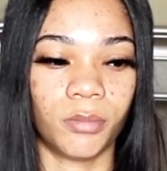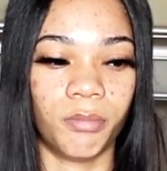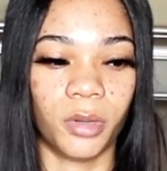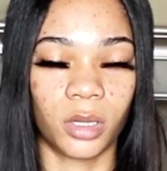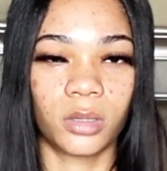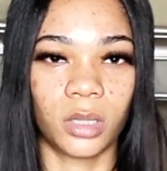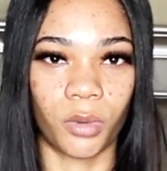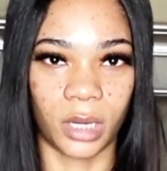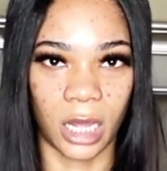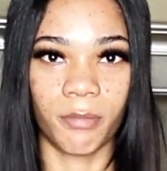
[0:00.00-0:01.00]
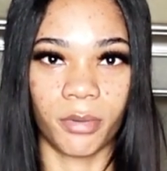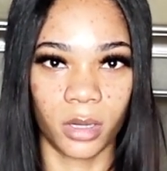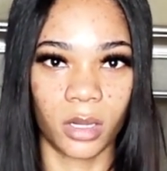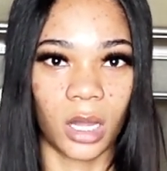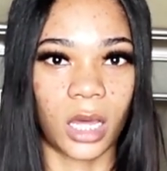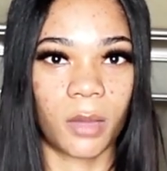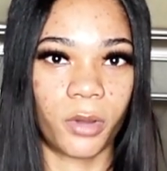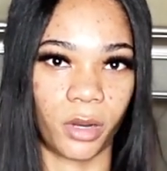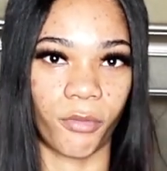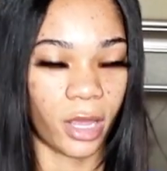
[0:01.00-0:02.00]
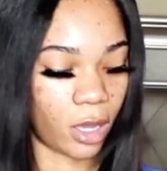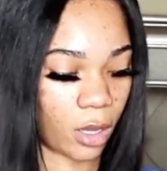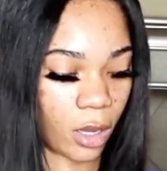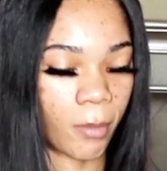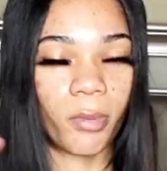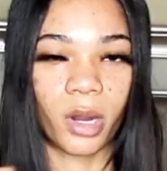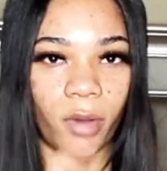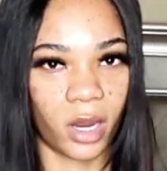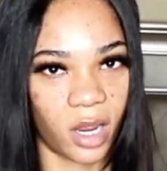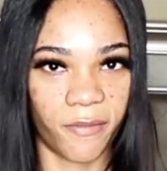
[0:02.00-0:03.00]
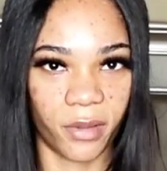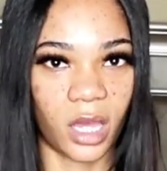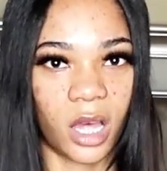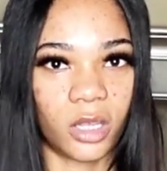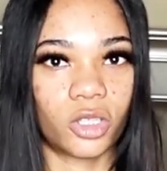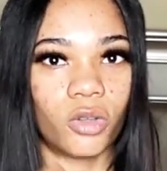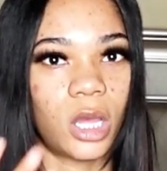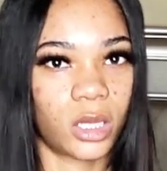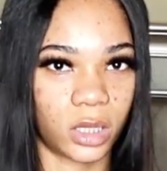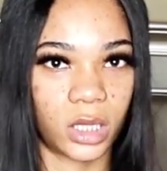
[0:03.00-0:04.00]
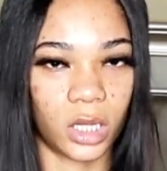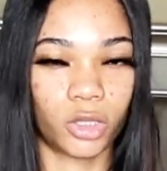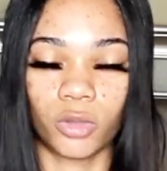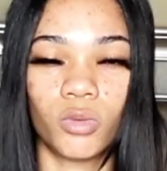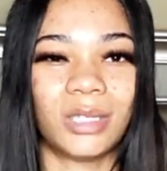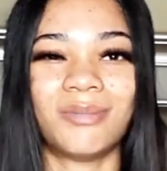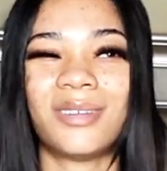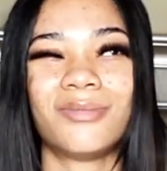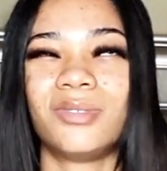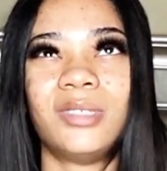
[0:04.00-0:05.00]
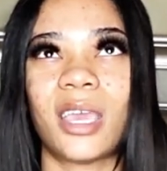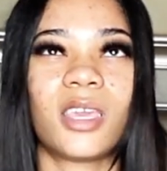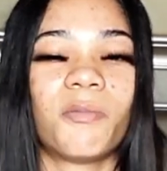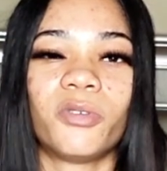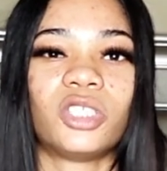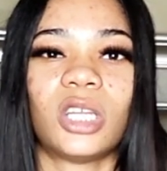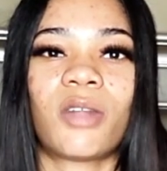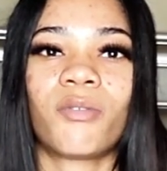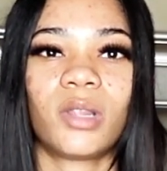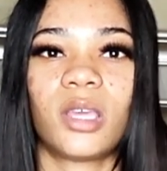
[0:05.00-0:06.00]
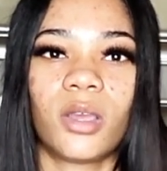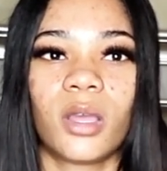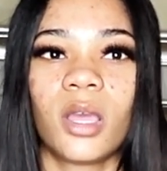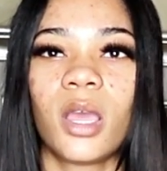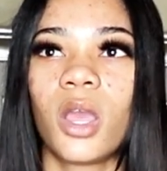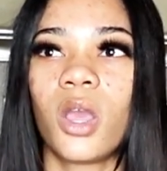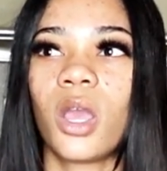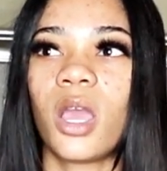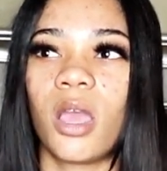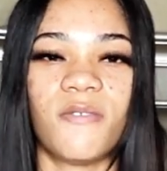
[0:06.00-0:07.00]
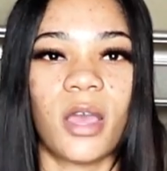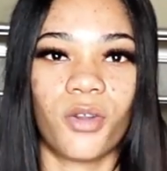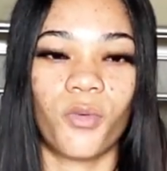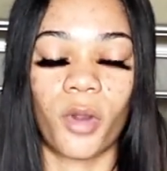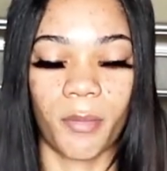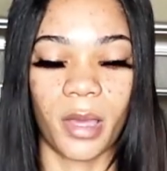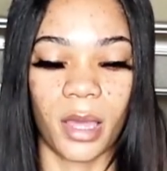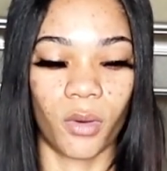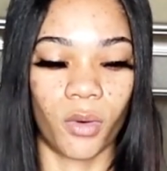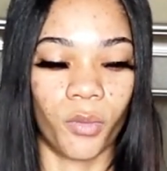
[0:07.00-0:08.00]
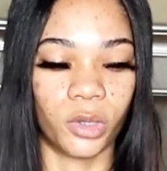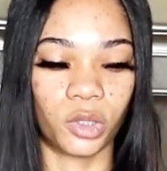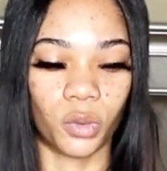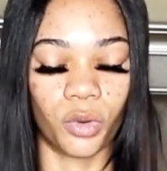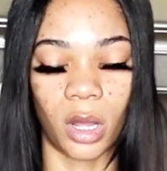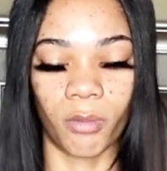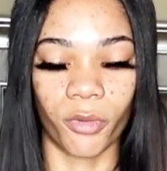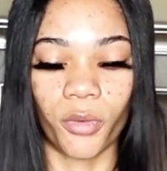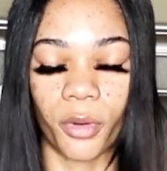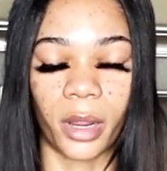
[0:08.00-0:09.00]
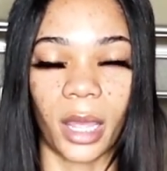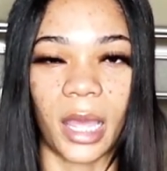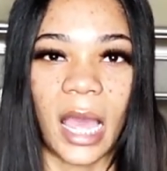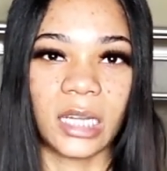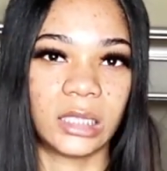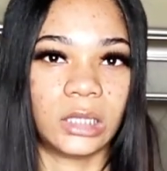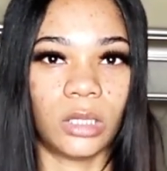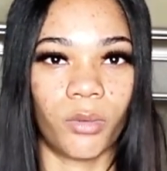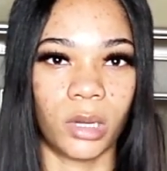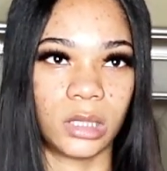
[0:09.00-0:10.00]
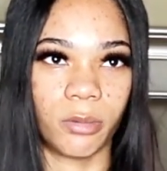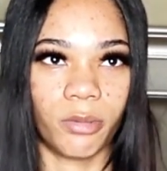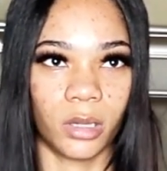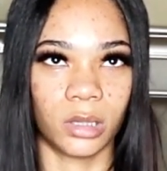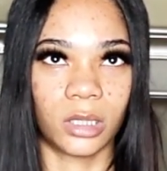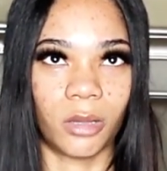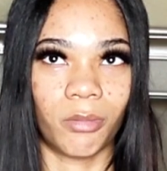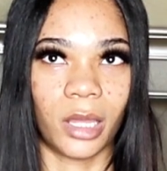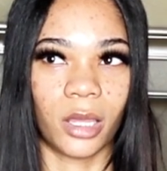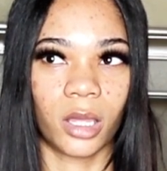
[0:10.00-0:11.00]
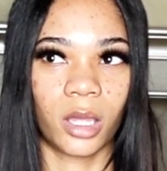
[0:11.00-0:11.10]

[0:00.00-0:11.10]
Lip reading: book the one I book, I could put it right here. I'm gonna put it right here for y'all so y'all can see it too, because I'm not gatekeeping shit. I don't really care if y'all know where I'm at or what studio I'm recording at. I just don't want it to be on some like